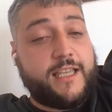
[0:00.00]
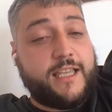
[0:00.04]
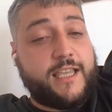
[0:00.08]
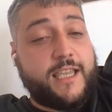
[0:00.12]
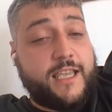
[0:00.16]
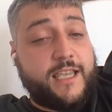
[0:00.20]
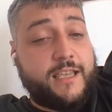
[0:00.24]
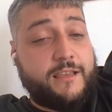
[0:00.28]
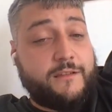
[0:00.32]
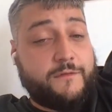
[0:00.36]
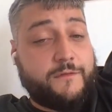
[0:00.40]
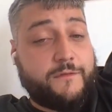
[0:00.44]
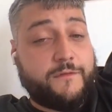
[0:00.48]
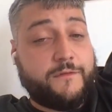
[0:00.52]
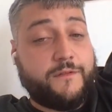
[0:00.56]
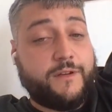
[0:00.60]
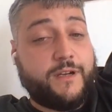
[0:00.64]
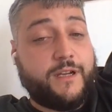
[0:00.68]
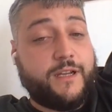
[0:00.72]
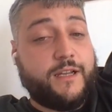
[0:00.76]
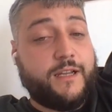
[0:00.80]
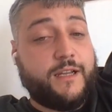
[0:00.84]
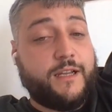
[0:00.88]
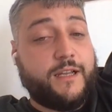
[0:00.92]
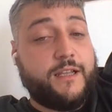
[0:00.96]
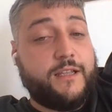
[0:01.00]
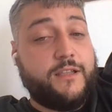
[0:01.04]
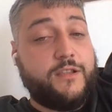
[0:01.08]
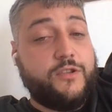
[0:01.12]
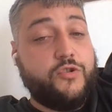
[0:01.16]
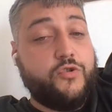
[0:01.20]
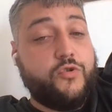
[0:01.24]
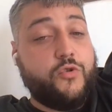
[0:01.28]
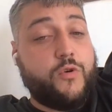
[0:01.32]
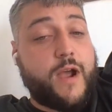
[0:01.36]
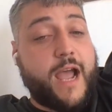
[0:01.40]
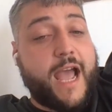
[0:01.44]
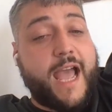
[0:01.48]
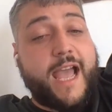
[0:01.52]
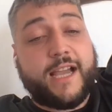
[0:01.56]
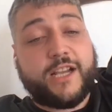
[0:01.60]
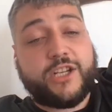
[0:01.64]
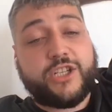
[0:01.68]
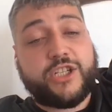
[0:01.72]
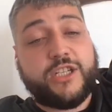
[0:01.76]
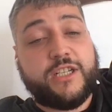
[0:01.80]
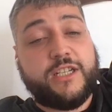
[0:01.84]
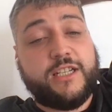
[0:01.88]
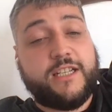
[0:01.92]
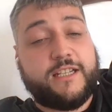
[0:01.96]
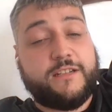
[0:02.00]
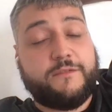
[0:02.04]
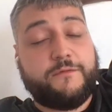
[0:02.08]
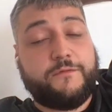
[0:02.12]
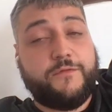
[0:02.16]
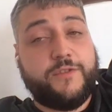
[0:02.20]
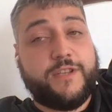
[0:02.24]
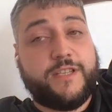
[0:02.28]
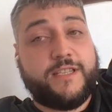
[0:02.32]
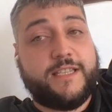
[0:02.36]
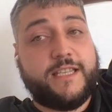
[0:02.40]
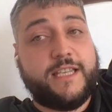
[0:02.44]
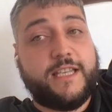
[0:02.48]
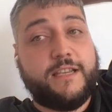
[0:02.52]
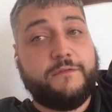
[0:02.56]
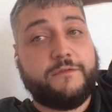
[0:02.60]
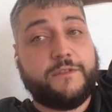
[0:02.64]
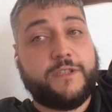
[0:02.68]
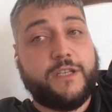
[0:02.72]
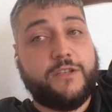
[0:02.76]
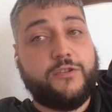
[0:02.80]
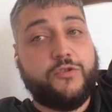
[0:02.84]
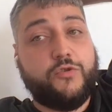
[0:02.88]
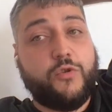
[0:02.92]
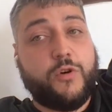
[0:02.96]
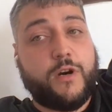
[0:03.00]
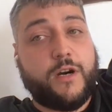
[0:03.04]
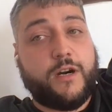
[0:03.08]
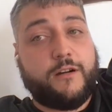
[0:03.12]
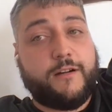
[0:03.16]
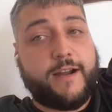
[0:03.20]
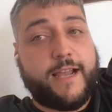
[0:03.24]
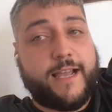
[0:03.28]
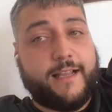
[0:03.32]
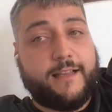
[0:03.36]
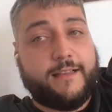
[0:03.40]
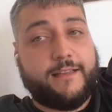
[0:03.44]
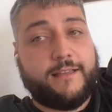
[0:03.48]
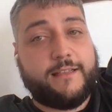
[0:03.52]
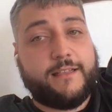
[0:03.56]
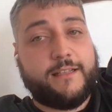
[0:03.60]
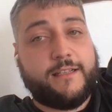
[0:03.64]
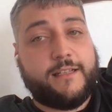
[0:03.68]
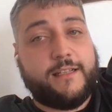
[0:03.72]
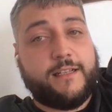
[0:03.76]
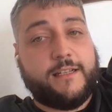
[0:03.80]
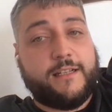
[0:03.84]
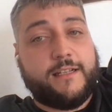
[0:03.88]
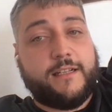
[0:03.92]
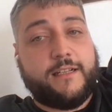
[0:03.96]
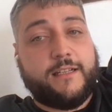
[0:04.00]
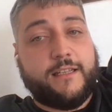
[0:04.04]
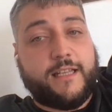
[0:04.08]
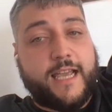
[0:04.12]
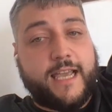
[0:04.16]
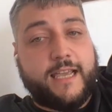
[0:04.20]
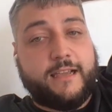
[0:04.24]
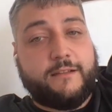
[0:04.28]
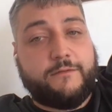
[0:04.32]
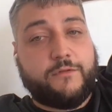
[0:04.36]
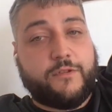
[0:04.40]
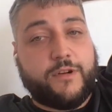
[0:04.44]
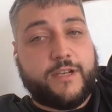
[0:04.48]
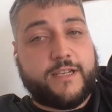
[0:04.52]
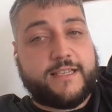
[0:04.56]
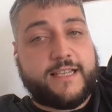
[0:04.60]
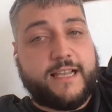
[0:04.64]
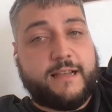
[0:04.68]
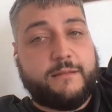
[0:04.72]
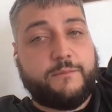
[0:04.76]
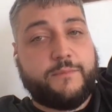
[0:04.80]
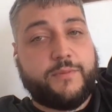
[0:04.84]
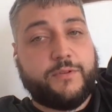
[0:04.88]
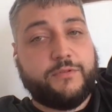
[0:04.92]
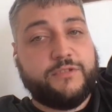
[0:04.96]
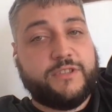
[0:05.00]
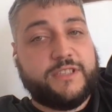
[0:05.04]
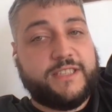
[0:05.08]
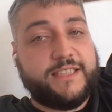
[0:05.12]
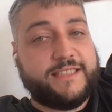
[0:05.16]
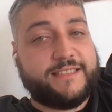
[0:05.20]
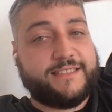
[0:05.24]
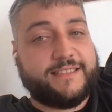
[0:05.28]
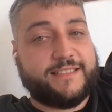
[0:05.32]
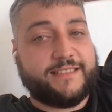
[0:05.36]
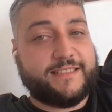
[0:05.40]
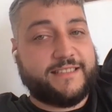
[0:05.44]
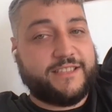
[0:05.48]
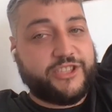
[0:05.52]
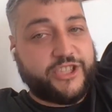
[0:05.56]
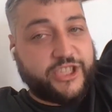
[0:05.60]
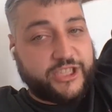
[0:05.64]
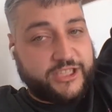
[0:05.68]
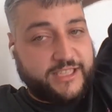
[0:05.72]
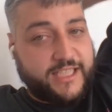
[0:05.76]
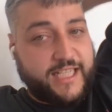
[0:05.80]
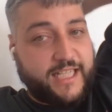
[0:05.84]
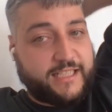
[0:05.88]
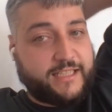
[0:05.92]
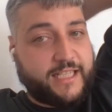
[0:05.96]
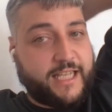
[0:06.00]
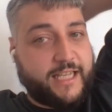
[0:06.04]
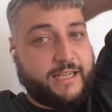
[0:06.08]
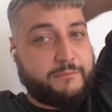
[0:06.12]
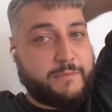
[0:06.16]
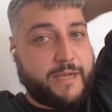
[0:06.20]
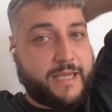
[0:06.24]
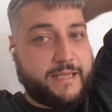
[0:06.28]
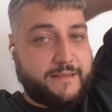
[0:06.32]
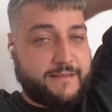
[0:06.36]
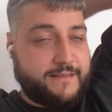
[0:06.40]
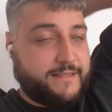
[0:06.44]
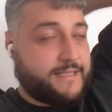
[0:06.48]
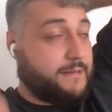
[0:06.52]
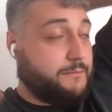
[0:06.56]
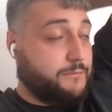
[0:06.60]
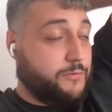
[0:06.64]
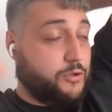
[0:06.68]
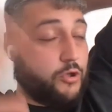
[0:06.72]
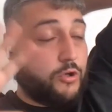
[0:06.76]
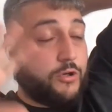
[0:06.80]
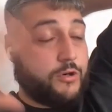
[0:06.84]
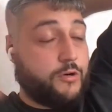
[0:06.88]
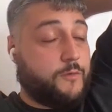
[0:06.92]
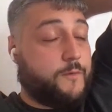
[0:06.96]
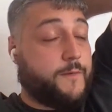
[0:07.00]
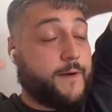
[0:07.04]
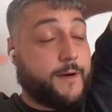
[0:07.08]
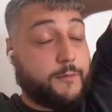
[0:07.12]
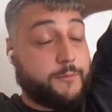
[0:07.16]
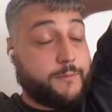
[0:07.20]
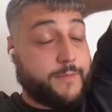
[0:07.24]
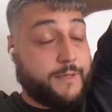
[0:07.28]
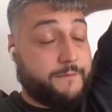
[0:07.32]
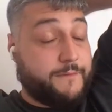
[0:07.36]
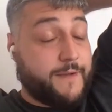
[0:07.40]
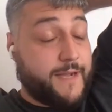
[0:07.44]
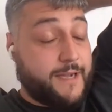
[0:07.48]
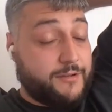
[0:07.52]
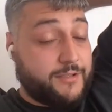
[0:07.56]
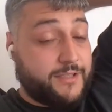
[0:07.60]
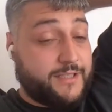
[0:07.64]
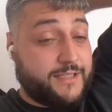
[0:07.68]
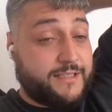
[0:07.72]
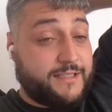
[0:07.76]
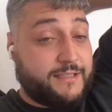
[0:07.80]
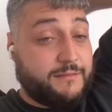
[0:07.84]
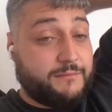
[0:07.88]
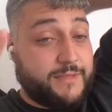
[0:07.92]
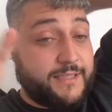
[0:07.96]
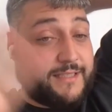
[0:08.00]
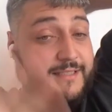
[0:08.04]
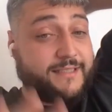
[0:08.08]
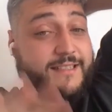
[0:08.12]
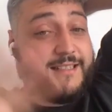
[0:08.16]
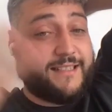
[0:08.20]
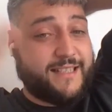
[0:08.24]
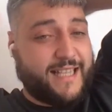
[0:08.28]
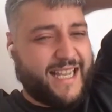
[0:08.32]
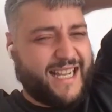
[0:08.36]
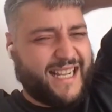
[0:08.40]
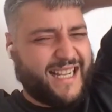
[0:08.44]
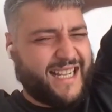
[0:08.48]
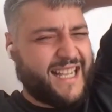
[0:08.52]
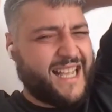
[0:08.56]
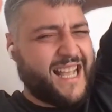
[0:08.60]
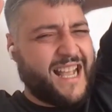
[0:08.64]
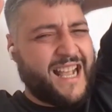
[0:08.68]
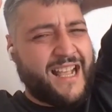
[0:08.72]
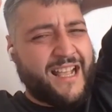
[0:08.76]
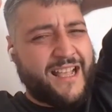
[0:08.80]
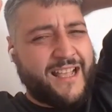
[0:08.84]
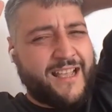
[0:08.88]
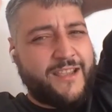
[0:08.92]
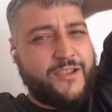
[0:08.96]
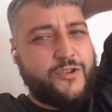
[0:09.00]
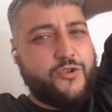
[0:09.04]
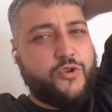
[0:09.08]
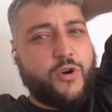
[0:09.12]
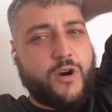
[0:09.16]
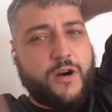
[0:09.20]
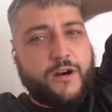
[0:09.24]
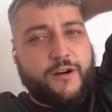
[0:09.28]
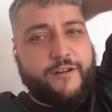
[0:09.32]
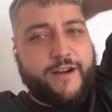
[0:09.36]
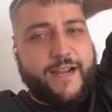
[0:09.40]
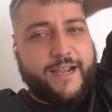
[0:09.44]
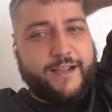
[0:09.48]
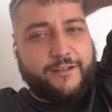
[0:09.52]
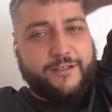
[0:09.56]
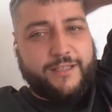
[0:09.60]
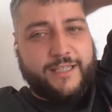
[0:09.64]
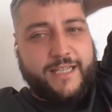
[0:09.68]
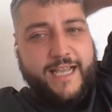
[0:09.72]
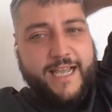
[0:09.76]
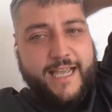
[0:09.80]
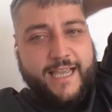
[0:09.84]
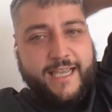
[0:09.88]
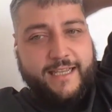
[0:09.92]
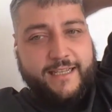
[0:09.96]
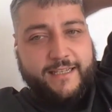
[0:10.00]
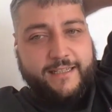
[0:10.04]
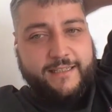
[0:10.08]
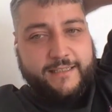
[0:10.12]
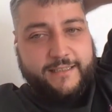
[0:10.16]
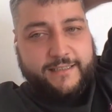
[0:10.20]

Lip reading: if you actually have received a URL. Like, for example, this is just not like some local file in my file system. This is like URL like